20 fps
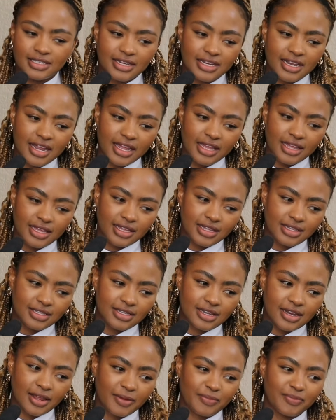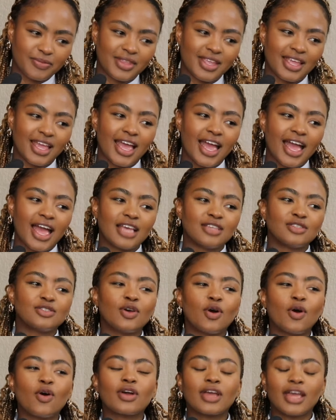Yesterday, yesterday.
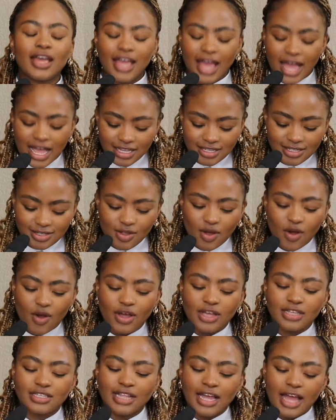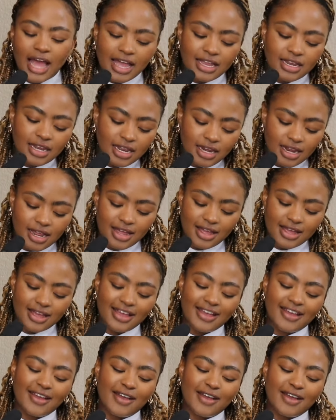Yesterday, so okay, oh, guys. Okay. No, it's like I need a